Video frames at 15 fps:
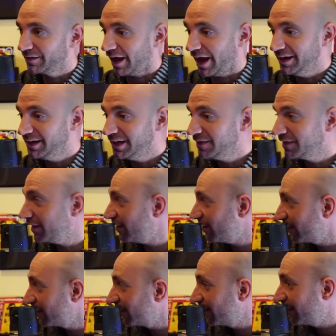I did
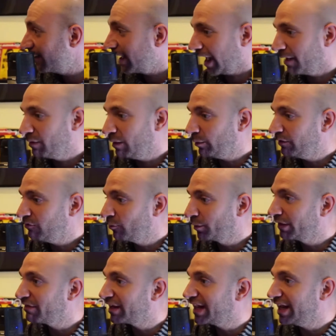this, and people even
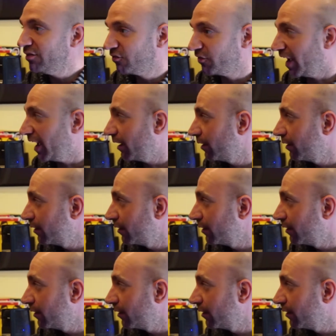believe that he's fake.